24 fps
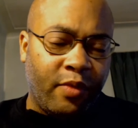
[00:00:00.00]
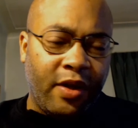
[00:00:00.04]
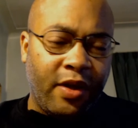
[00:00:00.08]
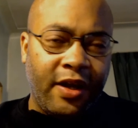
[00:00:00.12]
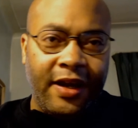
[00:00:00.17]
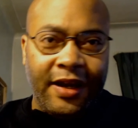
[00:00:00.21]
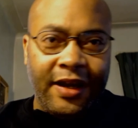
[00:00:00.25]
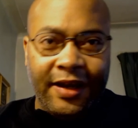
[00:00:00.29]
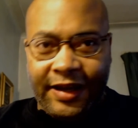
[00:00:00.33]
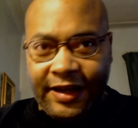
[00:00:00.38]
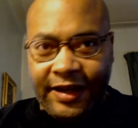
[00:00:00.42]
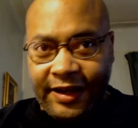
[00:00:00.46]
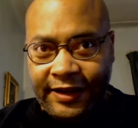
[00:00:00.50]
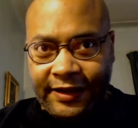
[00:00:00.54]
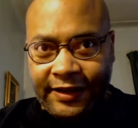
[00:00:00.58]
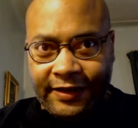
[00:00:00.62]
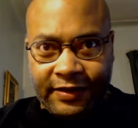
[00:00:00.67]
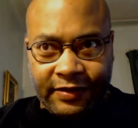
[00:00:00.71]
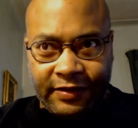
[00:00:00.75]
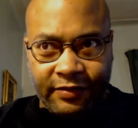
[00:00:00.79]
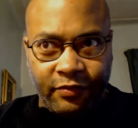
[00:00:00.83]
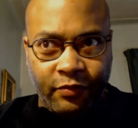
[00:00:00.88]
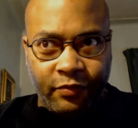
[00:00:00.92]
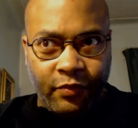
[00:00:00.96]
film,
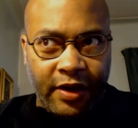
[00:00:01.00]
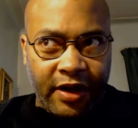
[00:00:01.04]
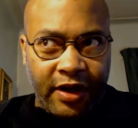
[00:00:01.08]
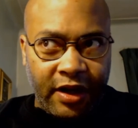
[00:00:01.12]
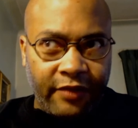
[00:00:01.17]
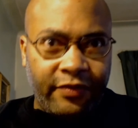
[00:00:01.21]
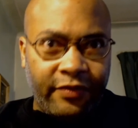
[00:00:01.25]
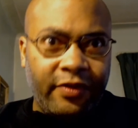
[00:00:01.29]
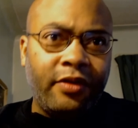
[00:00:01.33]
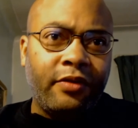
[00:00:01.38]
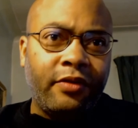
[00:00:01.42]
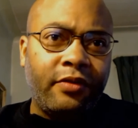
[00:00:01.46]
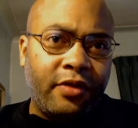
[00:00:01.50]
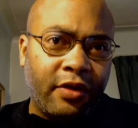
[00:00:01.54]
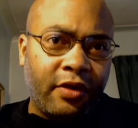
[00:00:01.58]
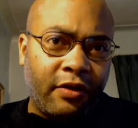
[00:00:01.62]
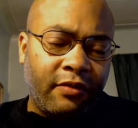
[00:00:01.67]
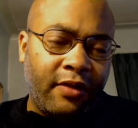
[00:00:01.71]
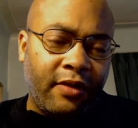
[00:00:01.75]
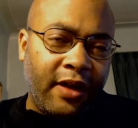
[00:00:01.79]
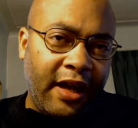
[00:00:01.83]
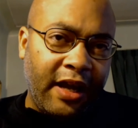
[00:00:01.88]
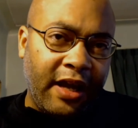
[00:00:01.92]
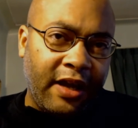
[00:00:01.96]
and whenever
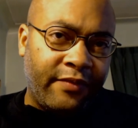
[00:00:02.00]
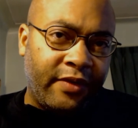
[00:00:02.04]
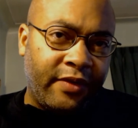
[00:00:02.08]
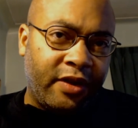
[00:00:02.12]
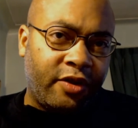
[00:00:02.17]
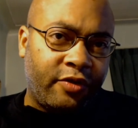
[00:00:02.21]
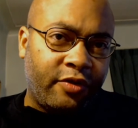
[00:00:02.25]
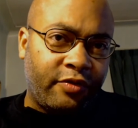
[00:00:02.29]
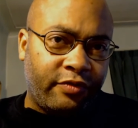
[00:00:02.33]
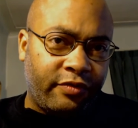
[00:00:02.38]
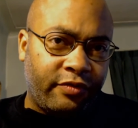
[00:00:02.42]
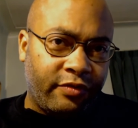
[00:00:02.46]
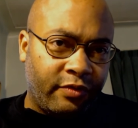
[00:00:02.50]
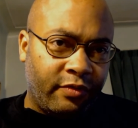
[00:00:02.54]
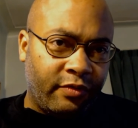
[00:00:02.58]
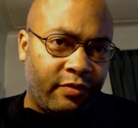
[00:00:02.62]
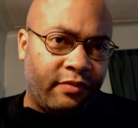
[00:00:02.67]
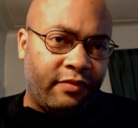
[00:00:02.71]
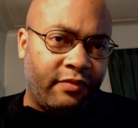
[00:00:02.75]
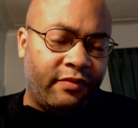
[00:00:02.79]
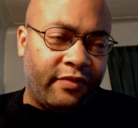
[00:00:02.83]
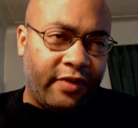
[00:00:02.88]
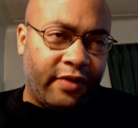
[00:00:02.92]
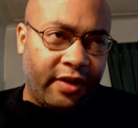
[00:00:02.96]
you don't have a
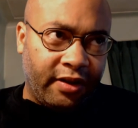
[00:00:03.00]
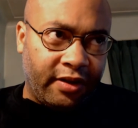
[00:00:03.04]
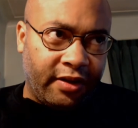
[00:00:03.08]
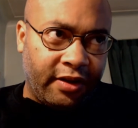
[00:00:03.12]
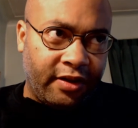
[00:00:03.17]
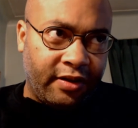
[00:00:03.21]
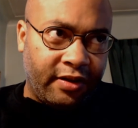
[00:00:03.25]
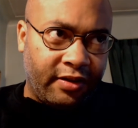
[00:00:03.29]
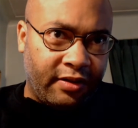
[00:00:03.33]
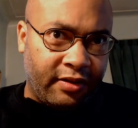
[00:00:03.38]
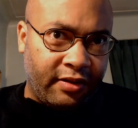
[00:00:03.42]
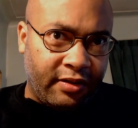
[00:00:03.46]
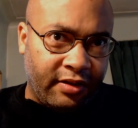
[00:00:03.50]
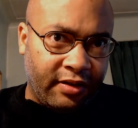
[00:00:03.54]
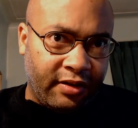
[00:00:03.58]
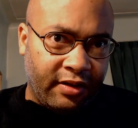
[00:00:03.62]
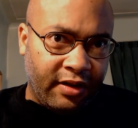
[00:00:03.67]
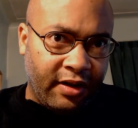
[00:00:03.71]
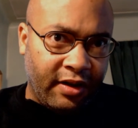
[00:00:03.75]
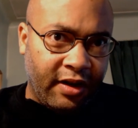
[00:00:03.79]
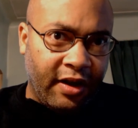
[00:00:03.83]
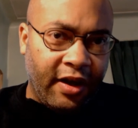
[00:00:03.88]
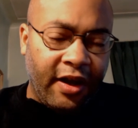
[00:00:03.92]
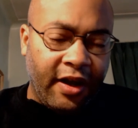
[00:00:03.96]
true villain
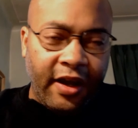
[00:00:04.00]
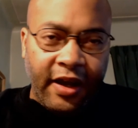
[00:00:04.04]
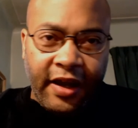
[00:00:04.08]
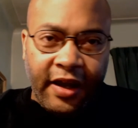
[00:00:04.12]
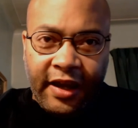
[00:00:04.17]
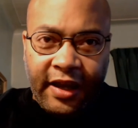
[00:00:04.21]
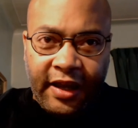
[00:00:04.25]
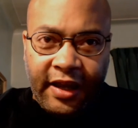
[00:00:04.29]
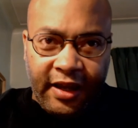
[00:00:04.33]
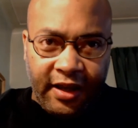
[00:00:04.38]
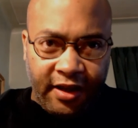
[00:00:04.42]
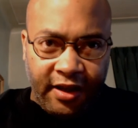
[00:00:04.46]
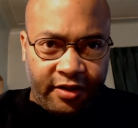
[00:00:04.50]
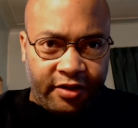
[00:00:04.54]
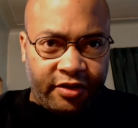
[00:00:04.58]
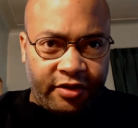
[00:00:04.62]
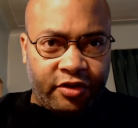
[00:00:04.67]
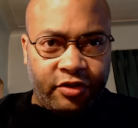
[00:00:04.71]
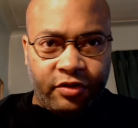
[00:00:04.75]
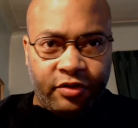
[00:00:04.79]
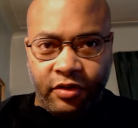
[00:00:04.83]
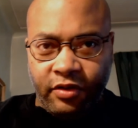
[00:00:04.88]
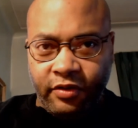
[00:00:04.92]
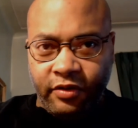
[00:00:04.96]

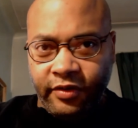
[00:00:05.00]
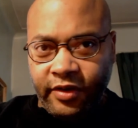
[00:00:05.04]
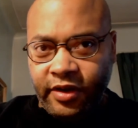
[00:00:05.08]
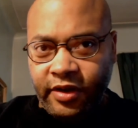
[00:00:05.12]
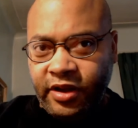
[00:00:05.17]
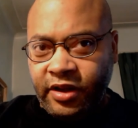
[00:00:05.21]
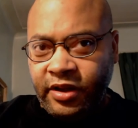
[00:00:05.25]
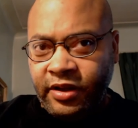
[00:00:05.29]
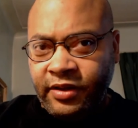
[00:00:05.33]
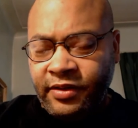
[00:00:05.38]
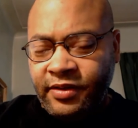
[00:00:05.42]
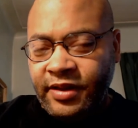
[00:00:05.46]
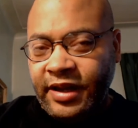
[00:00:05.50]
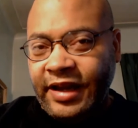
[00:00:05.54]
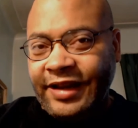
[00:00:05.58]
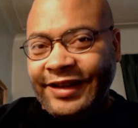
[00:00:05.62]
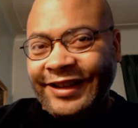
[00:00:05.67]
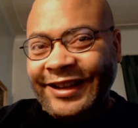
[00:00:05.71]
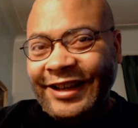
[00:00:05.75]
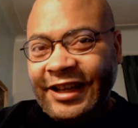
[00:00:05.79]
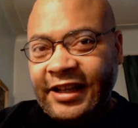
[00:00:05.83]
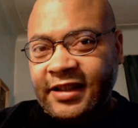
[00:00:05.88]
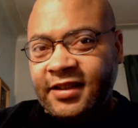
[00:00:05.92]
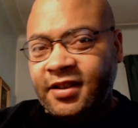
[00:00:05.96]
in a story
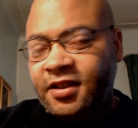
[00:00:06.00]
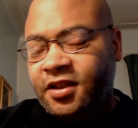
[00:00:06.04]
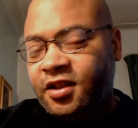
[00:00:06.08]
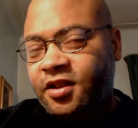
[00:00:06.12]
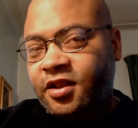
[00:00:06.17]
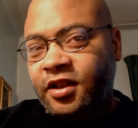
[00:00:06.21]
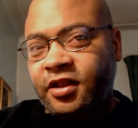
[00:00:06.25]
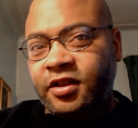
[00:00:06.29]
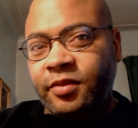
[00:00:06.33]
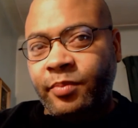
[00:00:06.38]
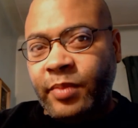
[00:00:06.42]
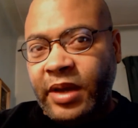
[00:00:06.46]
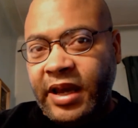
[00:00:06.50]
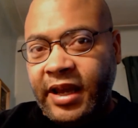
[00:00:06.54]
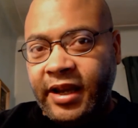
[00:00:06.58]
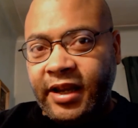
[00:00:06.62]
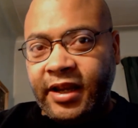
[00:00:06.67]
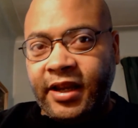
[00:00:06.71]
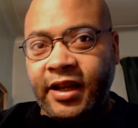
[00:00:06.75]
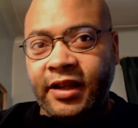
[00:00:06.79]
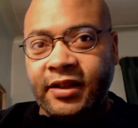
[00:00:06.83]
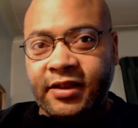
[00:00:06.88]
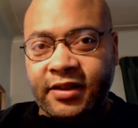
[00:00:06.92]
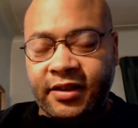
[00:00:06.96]
that isn't just
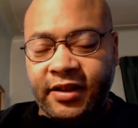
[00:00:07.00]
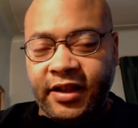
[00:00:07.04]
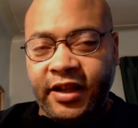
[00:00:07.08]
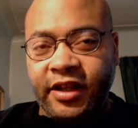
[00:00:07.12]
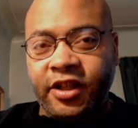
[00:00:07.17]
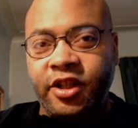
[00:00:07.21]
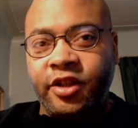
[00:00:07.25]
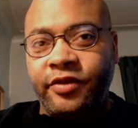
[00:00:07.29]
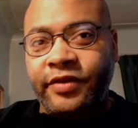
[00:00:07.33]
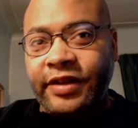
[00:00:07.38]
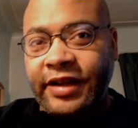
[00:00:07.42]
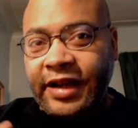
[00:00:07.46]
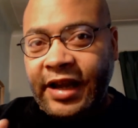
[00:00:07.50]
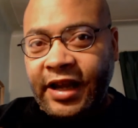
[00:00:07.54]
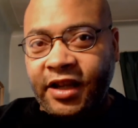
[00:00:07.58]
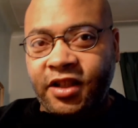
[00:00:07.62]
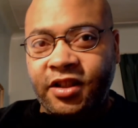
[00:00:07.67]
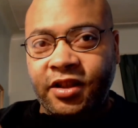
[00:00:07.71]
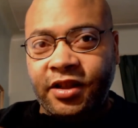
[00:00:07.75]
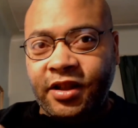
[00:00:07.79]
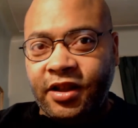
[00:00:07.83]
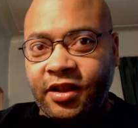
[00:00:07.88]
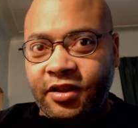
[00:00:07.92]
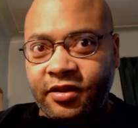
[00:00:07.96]
man against nature,
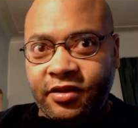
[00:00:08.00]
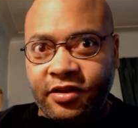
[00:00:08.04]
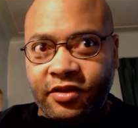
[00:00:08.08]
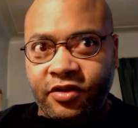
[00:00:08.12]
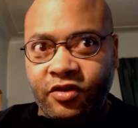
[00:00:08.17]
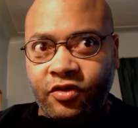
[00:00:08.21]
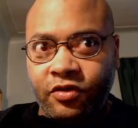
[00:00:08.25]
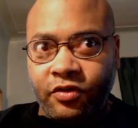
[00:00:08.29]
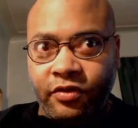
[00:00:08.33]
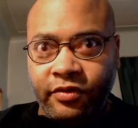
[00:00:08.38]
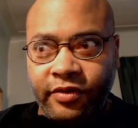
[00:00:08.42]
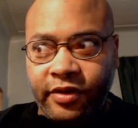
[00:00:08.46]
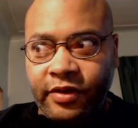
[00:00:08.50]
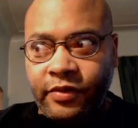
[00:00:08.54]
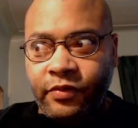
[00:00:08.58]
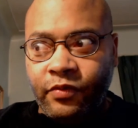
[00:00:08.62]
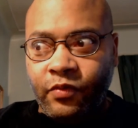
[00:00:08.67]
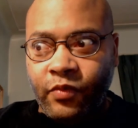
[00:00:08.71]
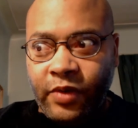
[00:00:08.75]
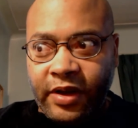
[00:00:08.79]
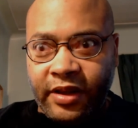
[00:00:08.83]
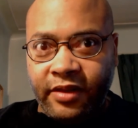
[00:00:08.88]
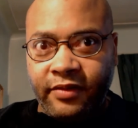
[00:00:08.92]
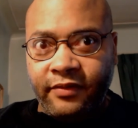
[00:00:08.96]
it actually is a
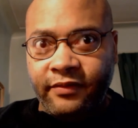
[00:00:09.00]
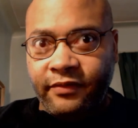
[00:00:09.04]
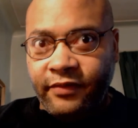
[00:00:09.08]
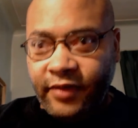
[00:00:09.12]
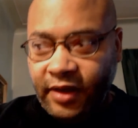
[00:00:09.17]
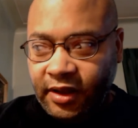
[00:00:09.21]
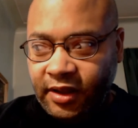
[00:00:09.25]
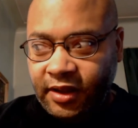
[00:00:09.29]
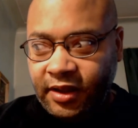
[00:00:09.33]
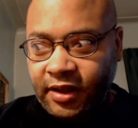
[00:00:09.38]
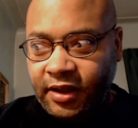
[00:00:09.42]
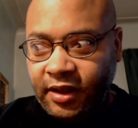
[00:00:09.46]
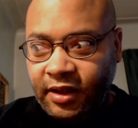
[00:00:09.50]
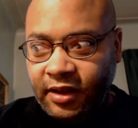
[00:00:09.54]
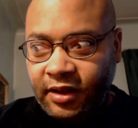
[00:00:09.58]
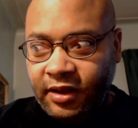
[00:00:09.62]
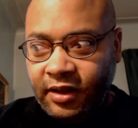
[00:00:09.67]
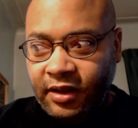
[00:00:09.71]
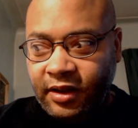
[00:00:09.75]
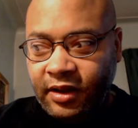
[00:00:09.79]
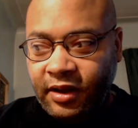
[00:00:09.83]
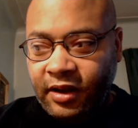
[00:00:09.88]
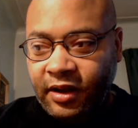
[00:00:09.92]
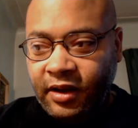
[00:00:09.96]
story with
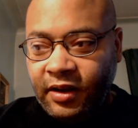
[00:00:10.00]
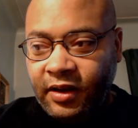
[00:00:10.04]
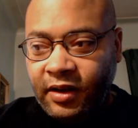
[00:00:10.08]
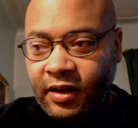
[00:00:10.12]
villainy.